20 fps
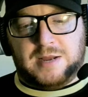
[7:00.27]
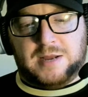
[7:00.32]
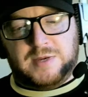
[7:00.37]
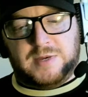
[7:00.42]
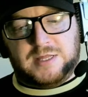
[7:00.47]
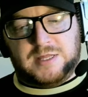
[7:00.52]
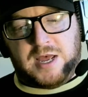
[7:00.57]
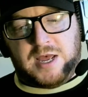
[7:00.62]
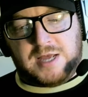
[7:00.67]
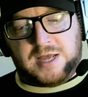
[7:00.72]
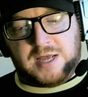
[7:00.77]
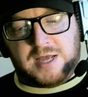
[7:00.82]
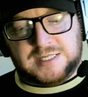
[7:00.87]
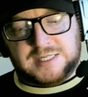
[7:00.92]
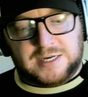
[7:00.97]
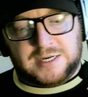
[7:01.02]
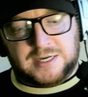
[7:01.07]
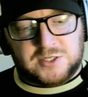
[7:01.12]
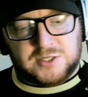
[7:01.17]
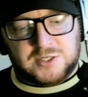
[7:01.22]
Sanderson
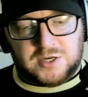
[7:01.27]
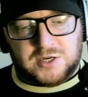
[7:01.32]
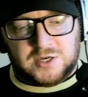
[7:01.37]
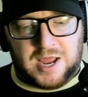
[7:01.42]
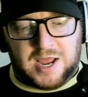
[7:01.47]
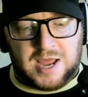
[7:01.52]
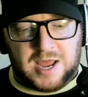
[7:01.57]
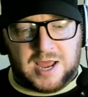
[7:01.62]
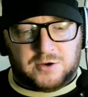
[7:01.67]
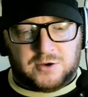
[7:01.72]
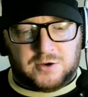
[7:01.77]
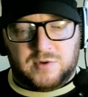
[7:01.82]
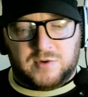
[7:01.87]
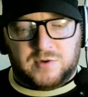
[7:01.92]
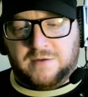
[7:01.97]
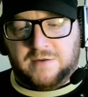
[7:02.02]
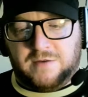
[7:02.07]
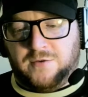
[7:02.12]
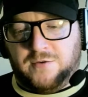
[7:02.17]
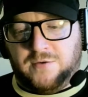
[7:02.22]
and Craig
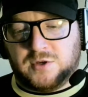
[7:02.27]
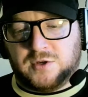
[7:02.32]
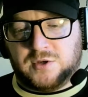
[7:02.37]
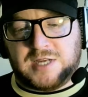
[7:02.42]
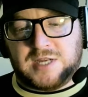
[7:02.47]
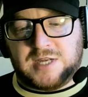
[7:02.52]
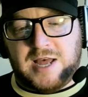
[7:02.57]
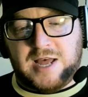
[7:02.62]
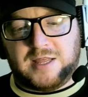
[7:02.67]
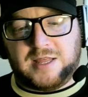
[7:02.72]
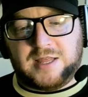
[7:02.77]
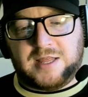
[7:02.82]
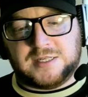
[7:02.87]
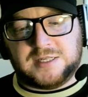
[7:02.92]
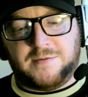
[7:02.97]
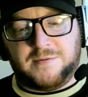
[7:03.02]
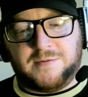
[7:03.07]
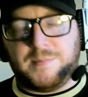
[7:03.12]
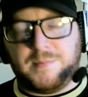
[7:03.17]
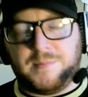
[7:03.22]
Forsyth. It's a
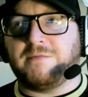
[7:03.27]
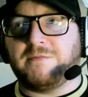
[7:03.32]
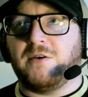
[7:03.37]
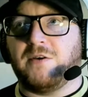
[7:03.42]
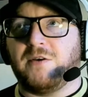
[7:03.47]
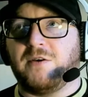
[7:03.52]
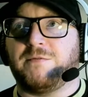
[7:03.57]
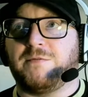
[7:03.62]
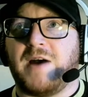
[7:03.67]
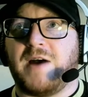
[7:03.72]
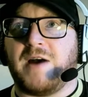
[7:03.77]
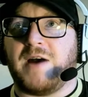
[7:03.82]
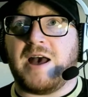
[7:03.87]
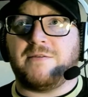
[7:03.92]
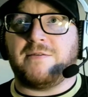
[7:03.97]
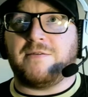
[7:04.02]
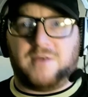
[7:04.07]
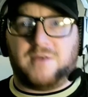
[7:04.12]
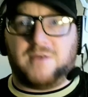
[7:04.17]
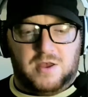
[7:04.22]
midfield five
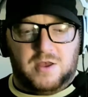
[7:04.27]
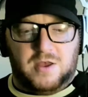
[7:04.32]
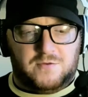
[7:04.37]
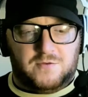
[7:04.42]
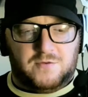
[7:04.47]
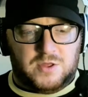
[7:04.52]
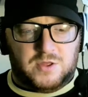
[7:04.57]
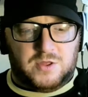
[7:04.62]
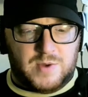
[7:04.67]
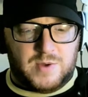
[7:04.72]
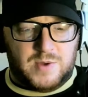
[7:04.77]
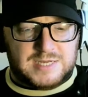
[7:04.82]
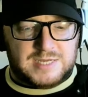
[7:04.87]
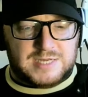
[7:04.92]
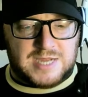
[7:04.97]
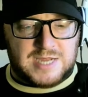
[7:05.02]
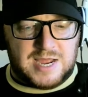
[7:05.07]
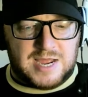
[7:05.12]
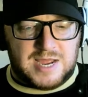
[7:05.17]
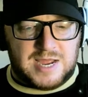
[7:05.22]
for the away side
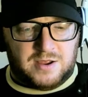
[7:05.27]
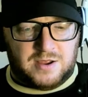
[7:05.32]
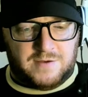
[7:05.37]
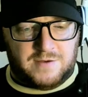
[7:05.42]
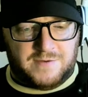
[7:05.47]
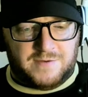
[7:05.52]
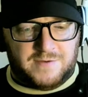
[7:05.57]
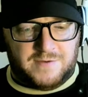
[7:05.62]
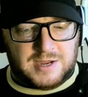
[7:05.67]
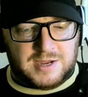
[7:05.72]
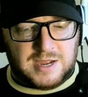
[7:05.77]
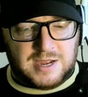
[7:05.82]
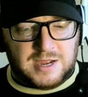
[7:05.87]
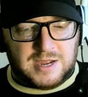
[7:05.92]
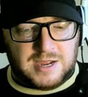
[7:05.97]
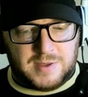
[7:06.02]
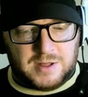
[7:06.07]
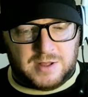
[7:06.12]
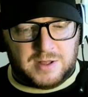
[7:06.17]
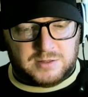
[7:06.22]
of Callum
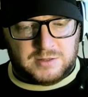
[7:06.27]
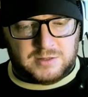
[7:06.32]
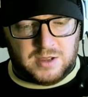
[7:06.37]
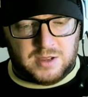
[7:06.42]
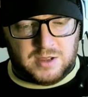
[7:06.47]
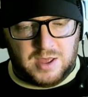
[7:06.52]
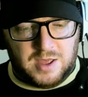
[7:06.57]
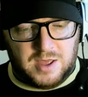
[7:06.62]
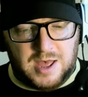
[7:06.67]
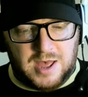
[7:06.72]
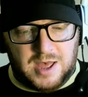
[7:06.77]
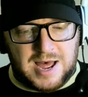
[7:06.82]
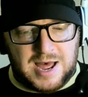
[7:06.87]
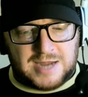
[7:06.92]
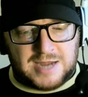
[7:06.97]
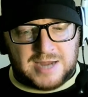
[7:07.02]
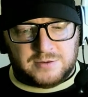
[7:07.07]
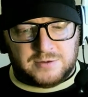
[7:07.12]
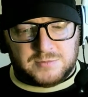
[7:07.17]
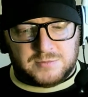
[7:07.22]
Elder,
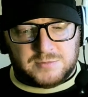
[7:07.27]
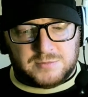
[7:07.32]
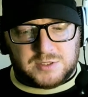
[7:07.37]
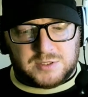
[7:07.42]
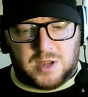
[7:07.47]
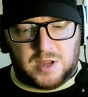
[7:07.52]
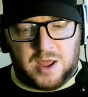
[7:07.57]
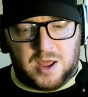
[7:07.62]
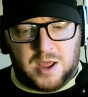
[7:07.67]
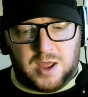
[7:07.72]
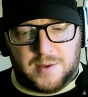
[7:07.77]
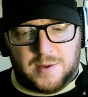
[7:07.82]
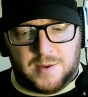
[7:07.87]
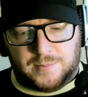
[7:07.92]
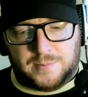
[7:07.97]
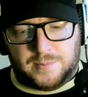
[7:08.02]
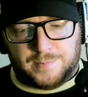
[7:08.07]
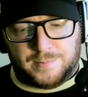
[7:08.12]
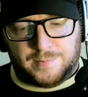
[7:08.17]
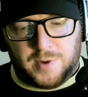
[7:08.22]
Adams, Bobby
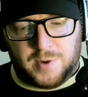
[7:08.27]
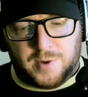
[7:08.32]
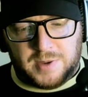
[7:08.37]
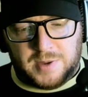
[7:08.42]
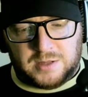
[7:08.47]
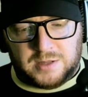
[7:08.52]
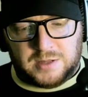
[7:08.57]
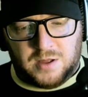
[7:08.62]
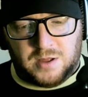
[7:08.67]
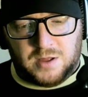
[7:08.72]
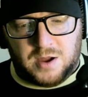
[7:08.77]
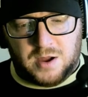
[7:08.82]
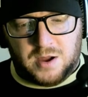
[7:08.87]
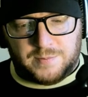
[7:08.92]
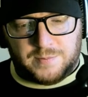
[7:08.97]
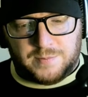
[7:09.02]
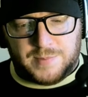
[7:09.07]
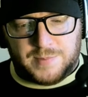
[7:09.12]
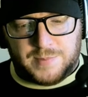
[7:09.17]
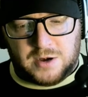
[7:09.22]
Clark, Ben
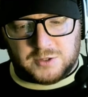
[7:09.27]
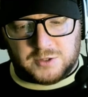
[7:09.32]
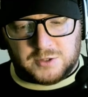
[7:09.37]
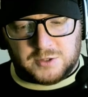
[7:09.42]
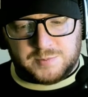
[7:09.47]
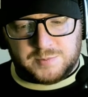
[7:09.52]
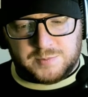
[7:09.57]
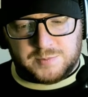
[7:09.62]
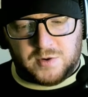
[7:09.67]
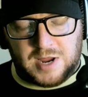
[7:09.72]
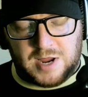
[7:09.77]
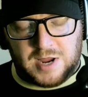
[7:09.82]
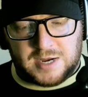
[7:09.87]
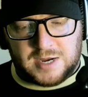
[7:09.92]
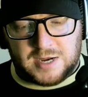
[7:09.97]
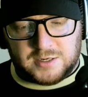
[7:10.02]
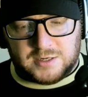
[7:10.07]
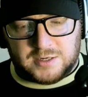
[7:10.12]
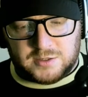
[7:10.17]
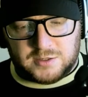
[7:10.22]
Osborne, and
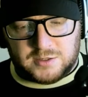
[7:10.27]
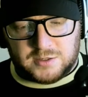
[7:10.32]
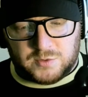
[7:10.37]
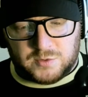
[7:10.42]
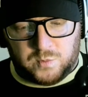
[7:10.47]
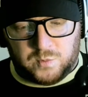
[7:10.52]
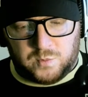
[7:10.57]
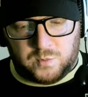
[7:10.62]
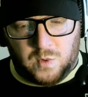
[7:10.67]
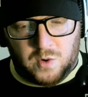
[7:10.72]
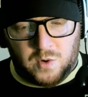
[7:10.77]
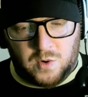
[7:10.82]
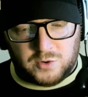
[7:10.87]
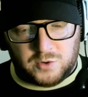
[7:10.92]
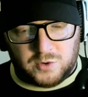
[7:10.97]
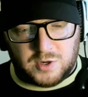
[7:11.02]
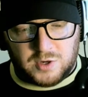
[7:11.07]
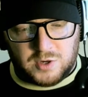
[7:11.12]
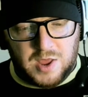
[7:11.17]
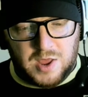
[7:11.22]
Ward.
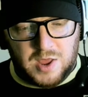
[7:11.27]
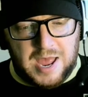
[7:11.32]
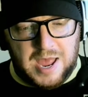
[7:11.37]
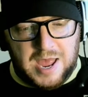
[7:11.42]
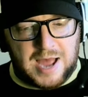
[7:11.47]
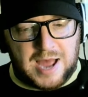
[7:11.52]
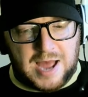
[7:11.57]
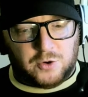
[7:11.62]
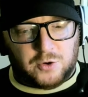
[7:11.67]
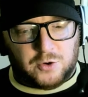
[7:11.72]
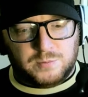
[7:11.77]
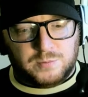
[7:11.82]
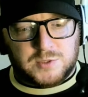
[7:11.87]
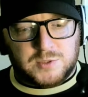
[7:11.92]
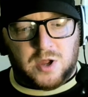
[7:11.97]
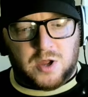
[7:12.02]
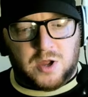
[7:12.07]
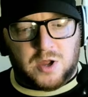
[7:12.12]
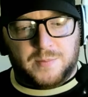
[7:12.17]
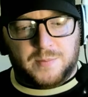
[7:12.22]
And up top,
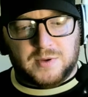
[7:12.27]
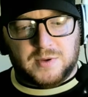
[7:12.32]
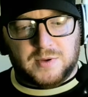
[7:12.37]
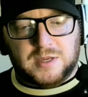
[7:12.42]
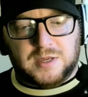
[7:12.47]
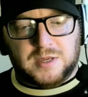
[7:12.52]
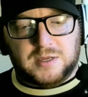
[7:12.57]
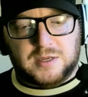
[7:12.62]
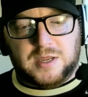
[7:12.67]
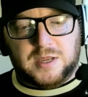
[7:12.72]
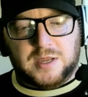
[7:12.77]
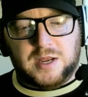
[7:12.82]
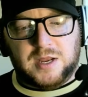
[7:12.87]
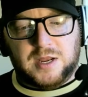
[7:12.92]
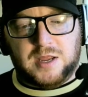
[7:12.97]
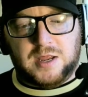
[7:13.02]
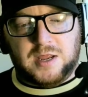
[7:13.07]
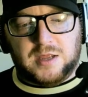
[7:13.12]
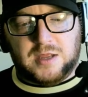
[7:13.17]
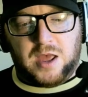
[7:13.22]

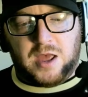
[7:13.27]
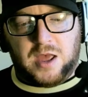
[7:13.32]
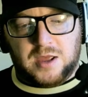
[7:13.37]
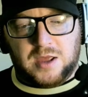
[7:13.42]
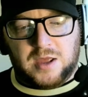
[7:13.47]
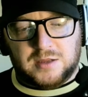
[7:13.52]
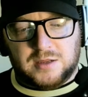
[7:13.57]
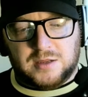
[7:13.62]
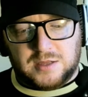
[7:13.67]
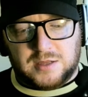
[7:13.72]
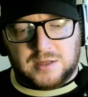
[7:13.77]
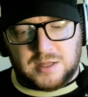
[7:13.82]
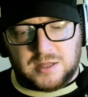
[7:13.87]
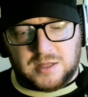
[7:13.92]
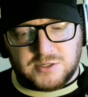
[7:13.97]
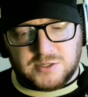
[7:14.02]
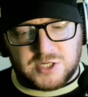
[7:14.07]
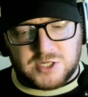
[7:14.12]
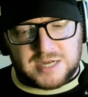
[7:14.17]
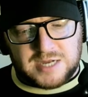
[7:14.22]
Killian
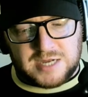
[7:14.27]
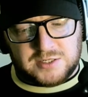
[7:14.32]
Jackson